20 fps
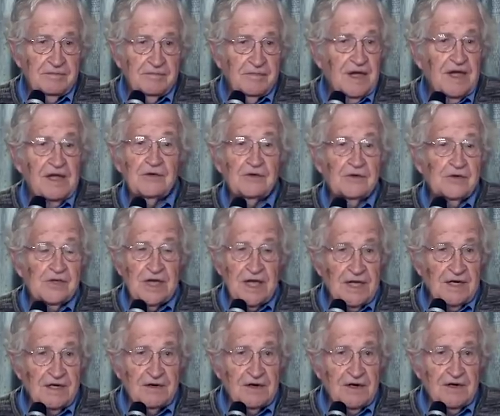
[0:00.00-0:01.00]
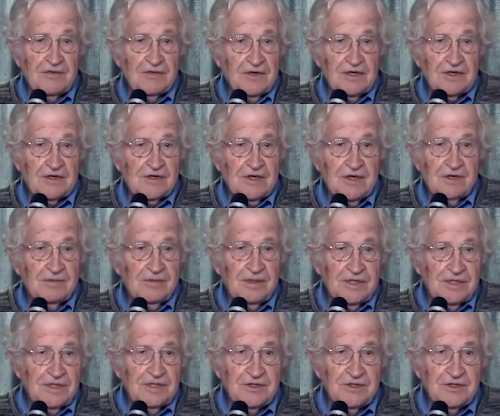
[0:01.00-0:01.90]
my own salary, for example.